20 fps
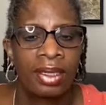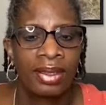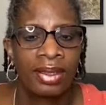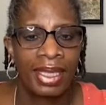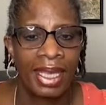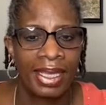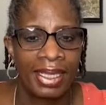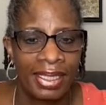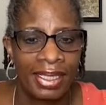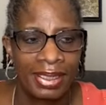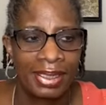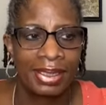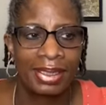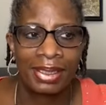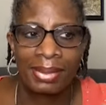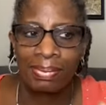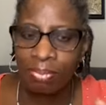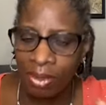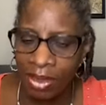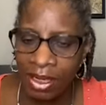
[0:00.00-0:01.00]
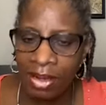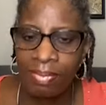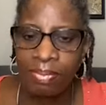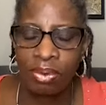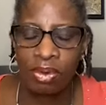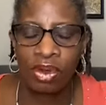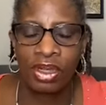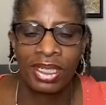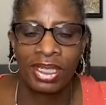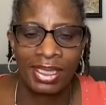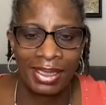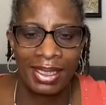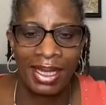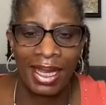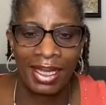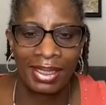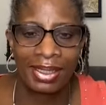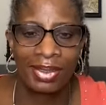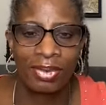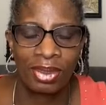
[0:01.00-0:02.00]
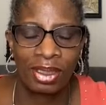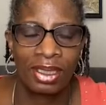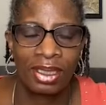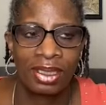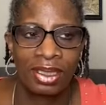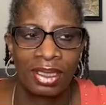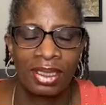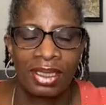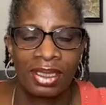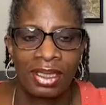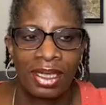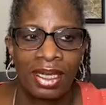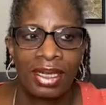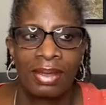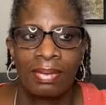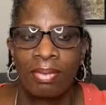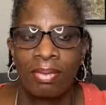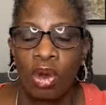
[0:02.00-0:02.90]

they can pinpoint exactly what it is in mm-hmm.